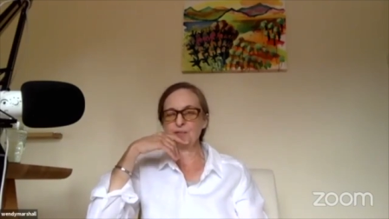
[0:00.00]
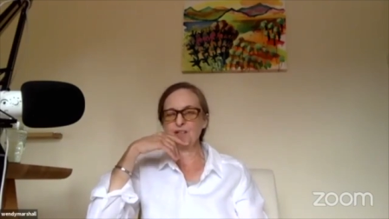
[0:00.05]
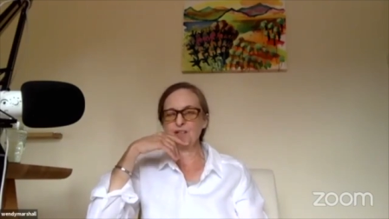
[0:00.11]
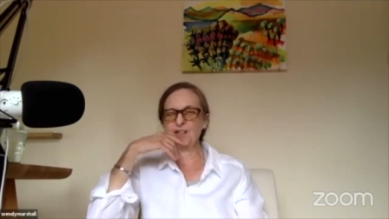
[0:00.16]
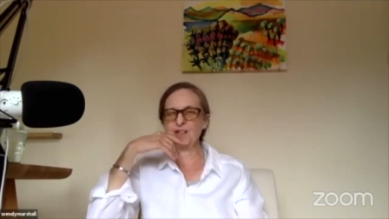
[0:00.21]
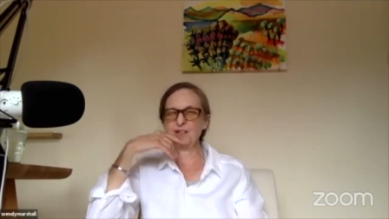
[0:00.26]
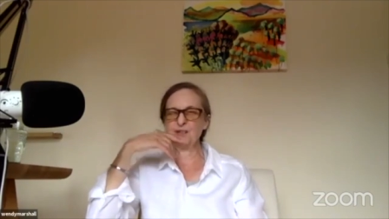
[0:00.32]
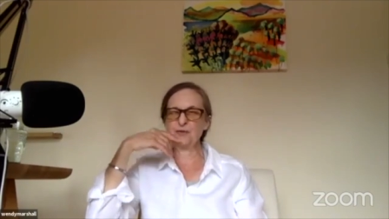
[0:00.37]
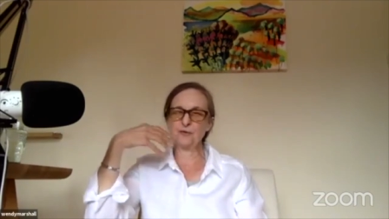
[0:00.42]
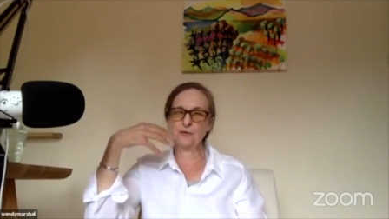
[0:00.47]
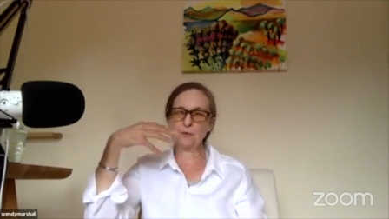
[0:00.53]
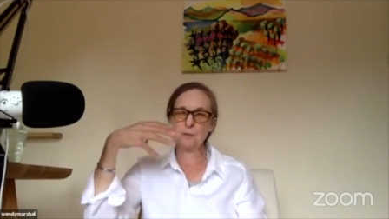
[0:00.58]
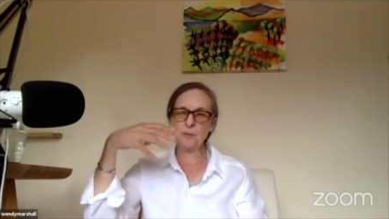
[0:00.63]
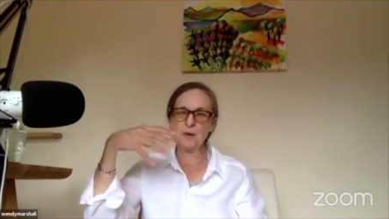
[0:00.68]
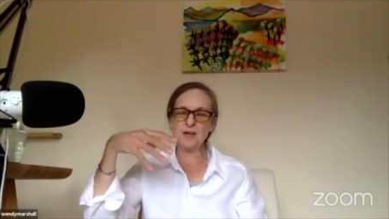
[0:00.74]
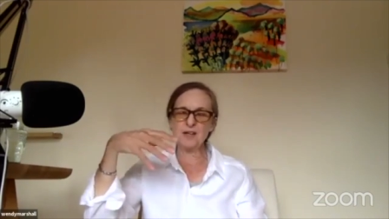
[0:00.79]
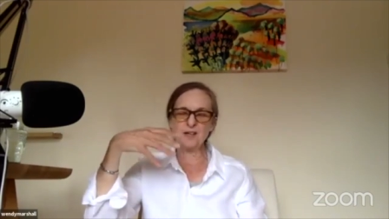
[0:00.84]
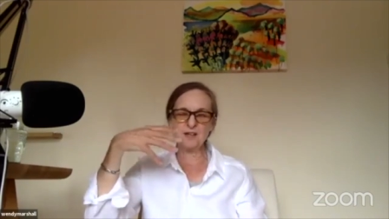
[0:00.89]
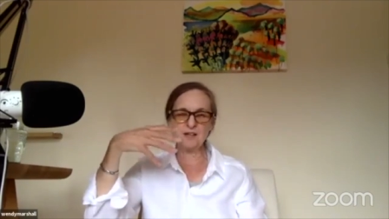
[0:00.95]
And for
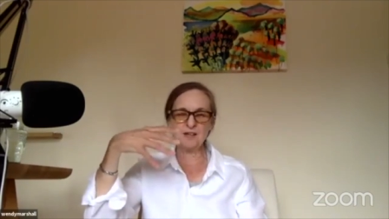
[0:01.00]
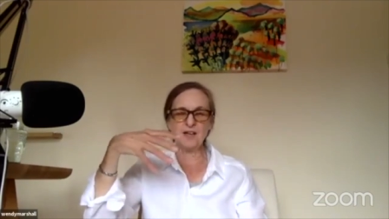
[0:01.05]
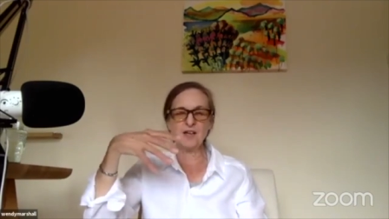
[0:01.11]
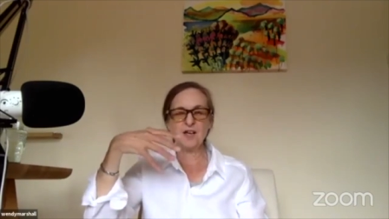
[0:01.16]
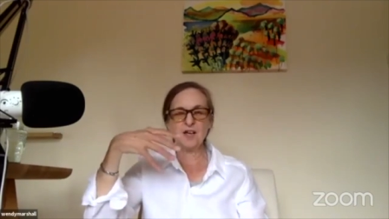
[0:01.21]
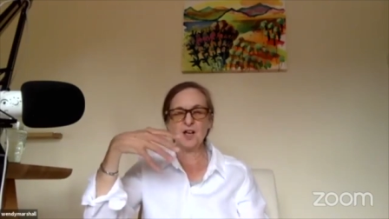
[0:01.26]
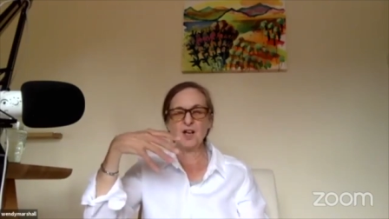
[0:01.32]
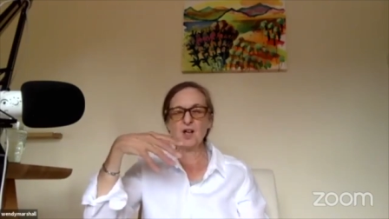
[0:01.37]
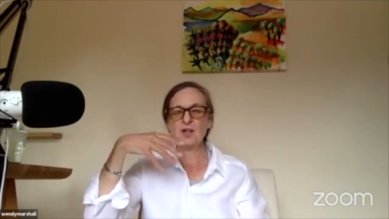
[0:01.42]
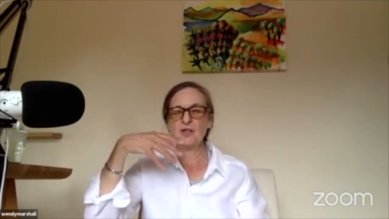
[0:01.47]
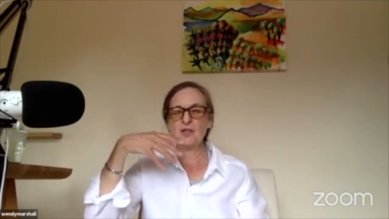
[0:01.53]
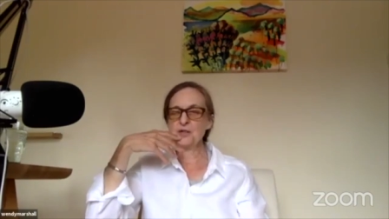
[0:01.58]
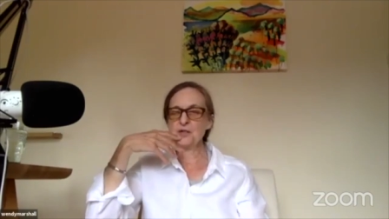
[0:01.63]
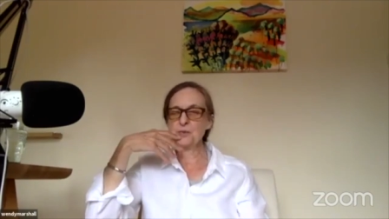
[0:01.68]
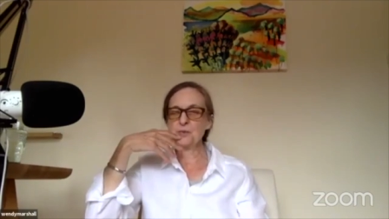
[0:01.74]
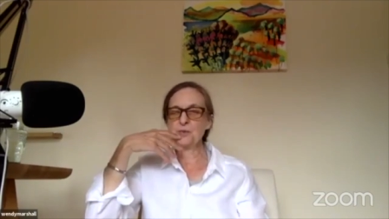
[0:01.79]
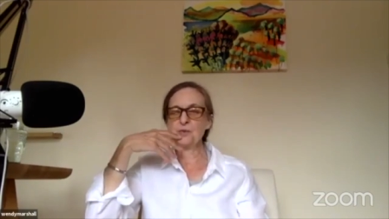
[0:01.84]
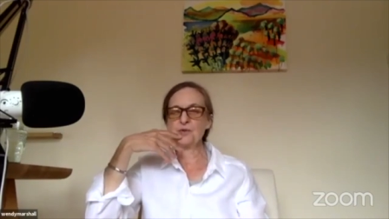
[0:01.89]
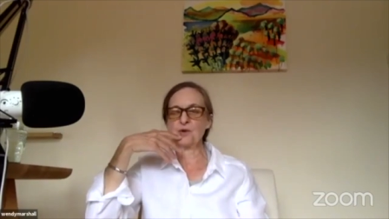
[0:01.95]
me,
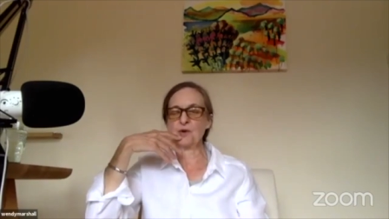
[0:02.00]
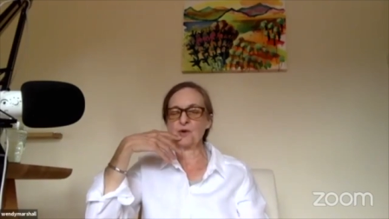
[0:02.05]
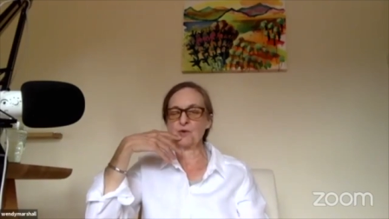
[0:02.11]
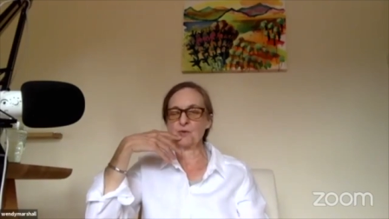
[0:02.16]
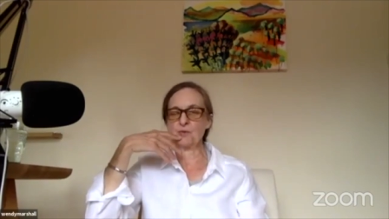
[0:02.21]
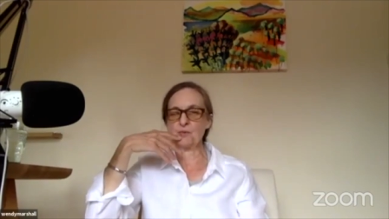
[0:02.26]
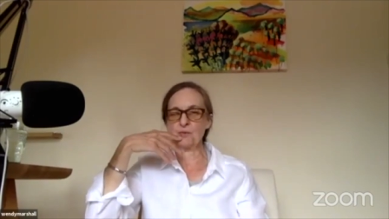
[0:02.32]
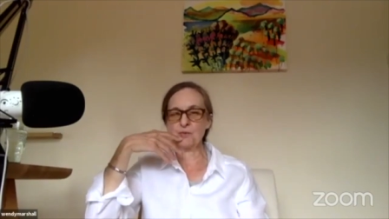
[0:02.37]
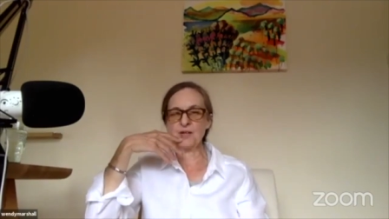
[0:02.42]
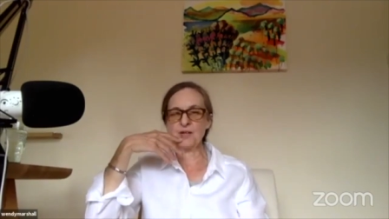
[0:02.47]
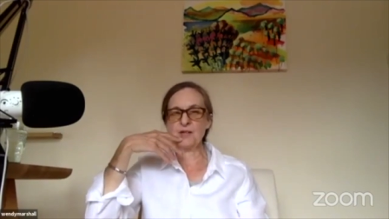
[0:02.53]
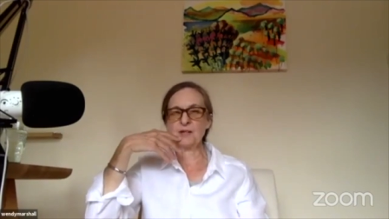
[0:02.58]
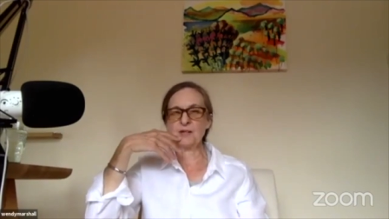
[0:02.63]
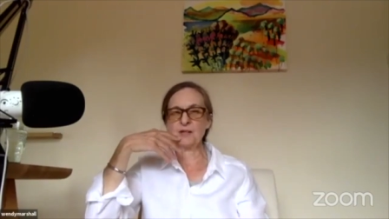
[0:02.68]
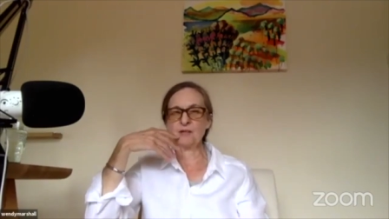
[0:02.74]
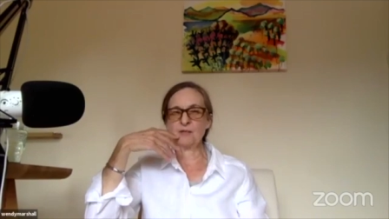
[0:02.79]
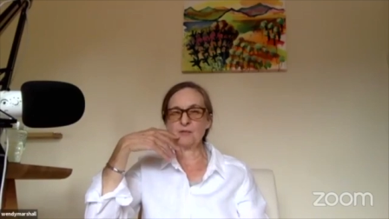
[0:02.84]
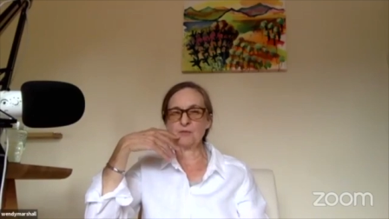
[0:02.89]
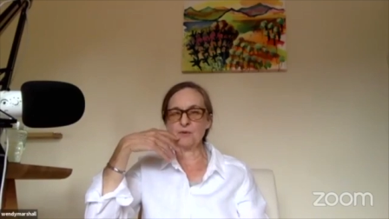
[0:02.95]
this was a
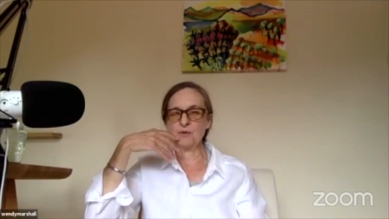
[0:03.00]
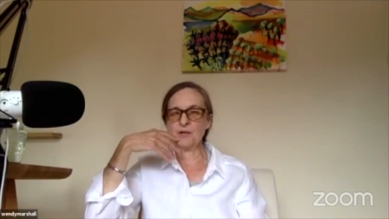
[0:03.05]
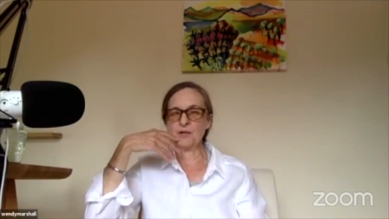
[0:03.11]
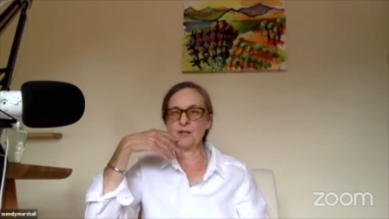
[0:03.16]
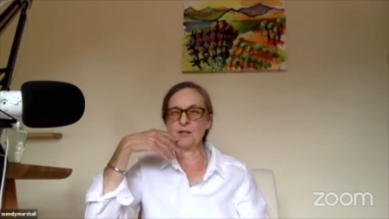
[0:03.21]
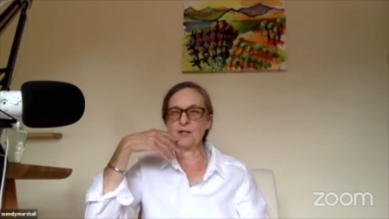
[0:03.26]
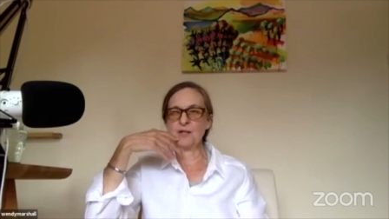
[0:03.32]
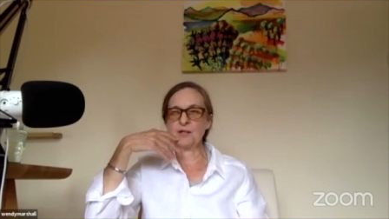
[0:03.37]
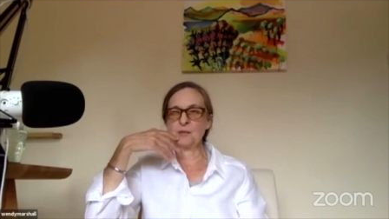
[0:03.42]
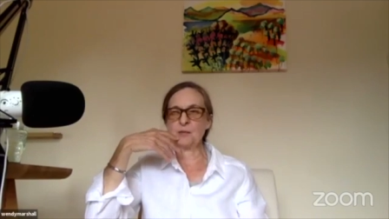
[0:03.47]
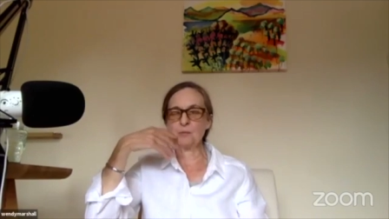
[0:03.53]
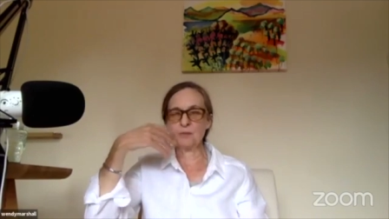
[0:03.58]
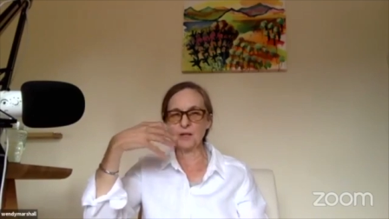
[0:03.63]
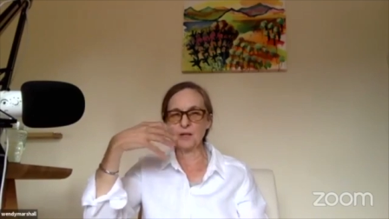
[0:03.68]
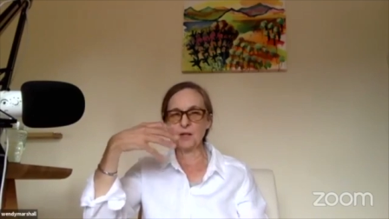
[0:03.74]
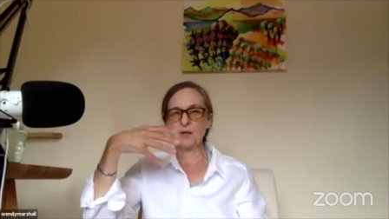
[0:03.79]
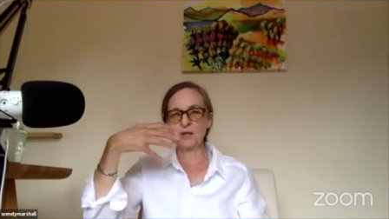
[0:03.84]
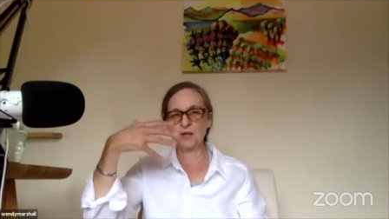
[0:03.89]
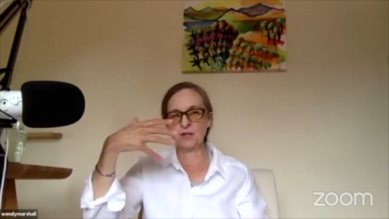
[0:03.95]
really, really
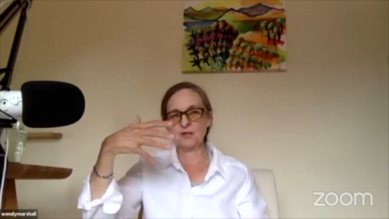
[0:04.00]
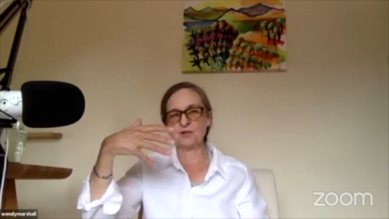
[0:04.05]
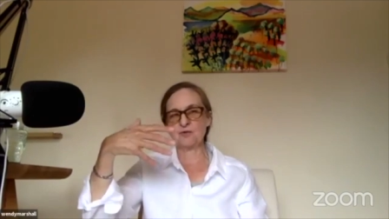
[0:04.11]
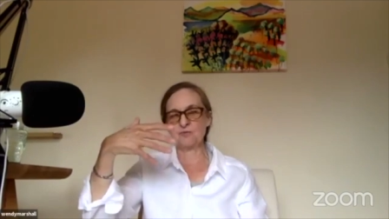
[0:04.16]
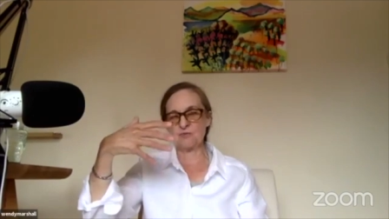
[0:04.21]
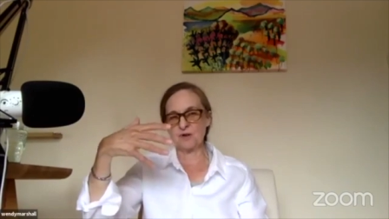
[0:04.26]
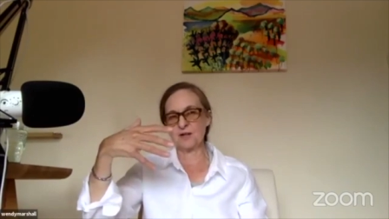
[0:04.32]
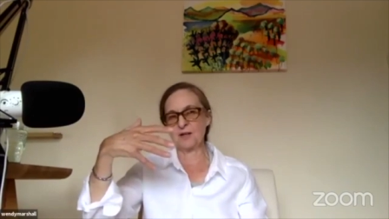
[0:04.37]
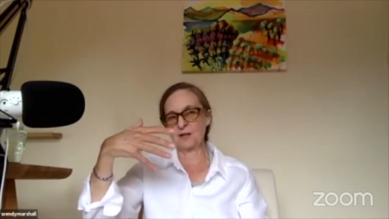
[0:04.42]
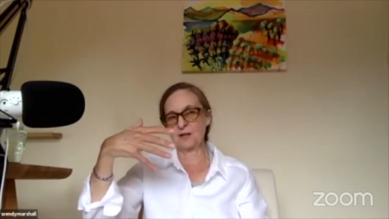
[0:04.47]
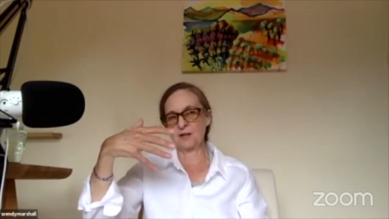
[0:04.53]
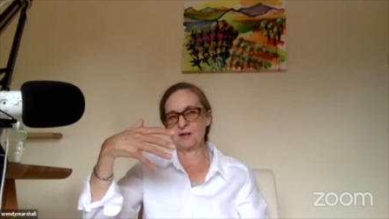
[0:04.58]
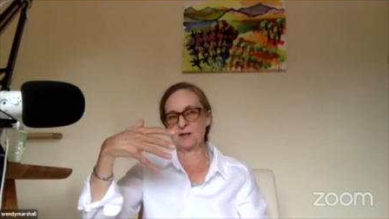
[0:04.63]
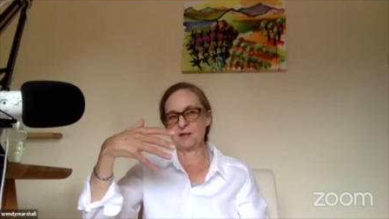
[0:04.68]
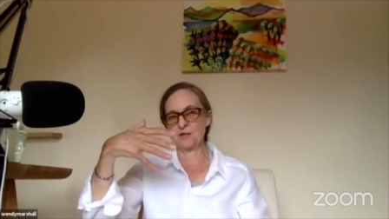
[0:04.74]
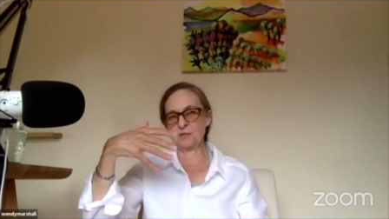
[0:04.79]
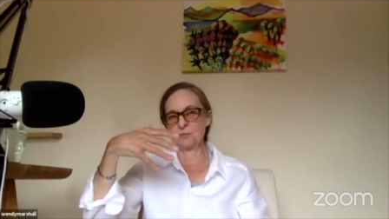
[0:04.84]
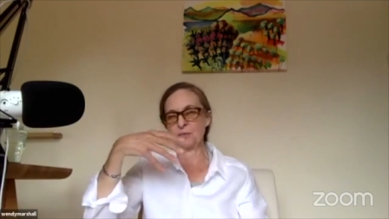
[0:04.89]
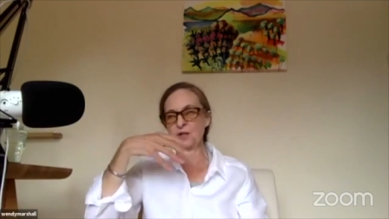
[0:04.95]
big thing to
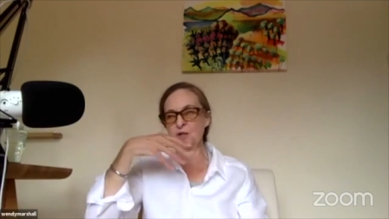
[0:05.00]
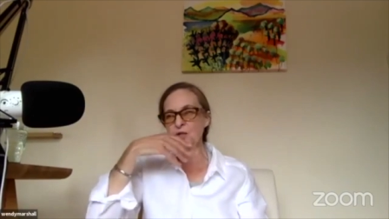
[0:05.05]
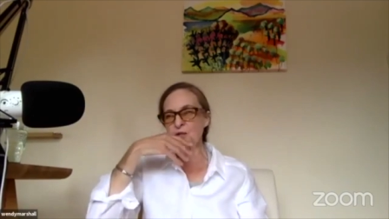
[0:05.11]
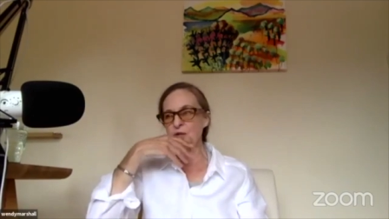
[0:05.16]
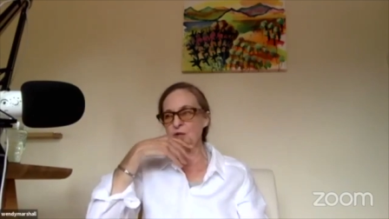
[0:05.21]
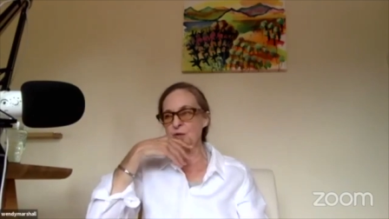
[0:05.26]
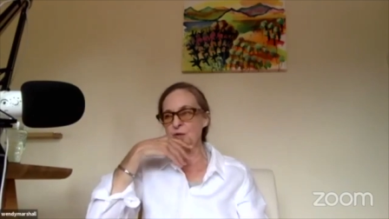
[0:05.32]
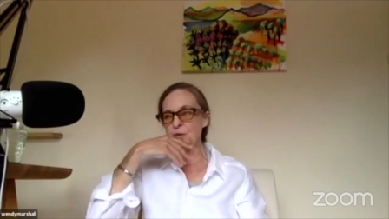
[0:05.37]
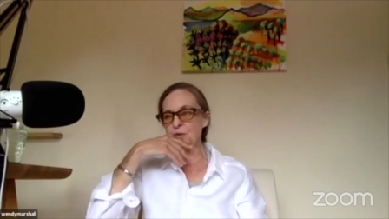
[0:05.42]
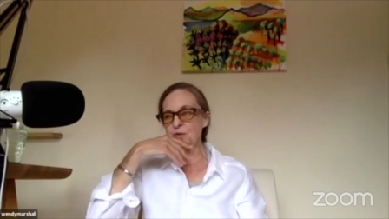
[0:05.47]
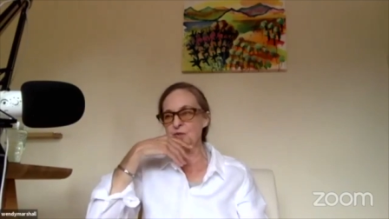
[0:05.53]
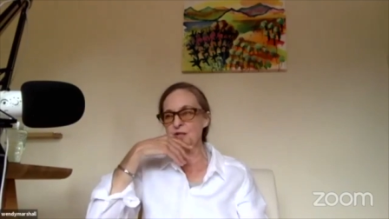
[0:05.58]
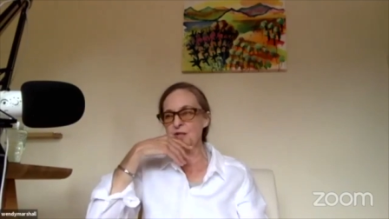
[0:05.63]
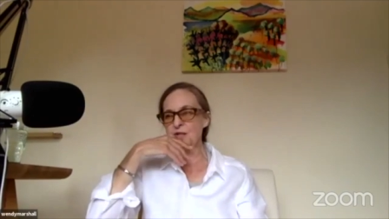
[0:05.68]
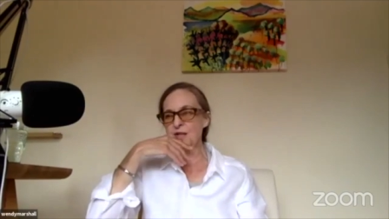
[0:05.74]
realize, because